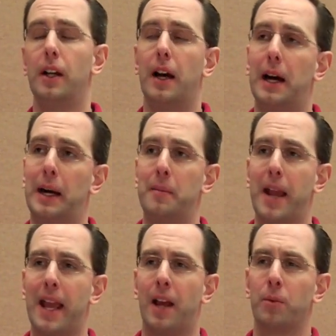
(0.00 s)

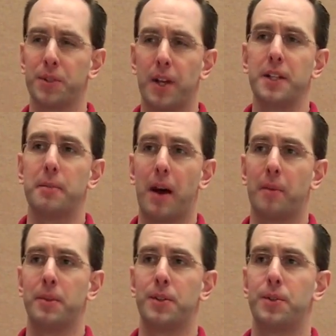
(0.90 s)
And what's nice about
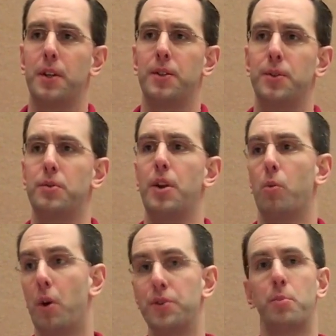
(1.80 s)
them is
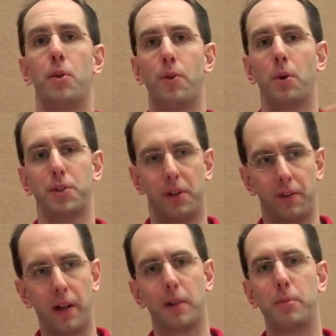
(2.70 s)
one's more focused on
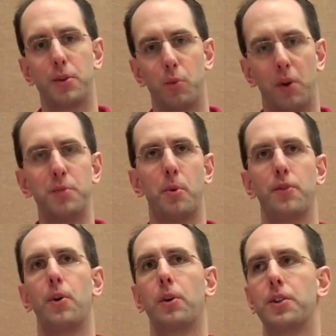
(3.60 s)
developers, one's more
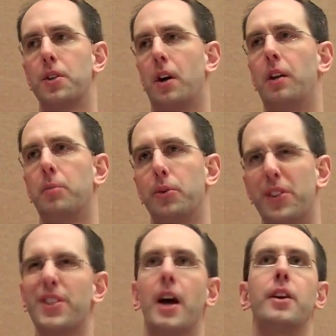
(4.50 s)
focused on both
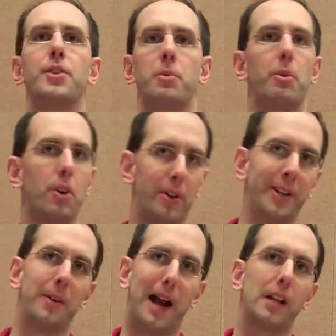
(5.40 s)
designers and what we call
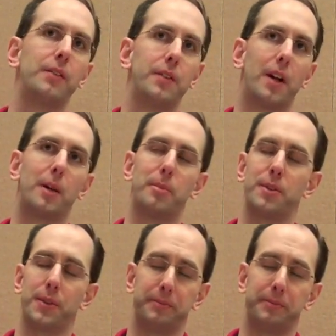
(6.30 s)
interactive developers.